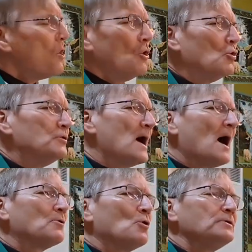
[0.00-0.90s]
who
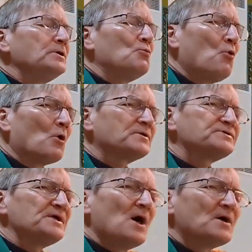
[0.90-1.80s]
not only works
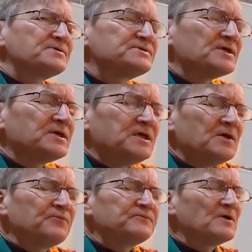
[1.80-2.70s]
in us the
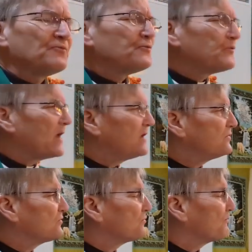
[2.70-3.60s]
gift of
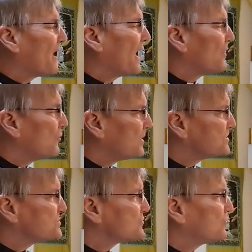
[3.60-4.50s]
faith by
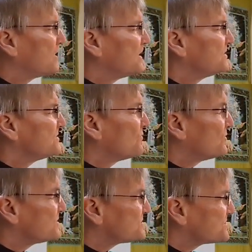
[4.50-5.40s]
which we
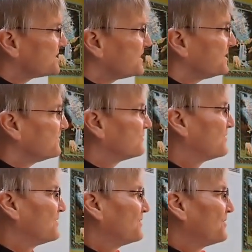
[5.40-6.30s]
receive
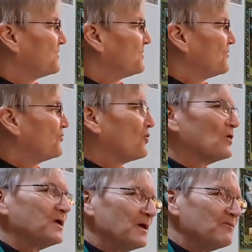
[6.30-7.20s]

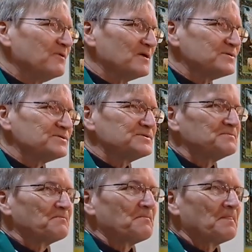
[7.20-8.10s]
forgiveness
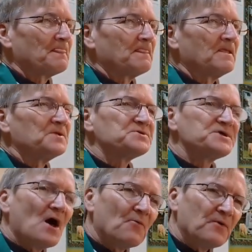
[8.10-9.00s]
and
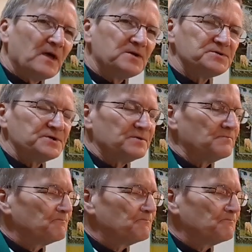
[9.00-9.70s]
salvation,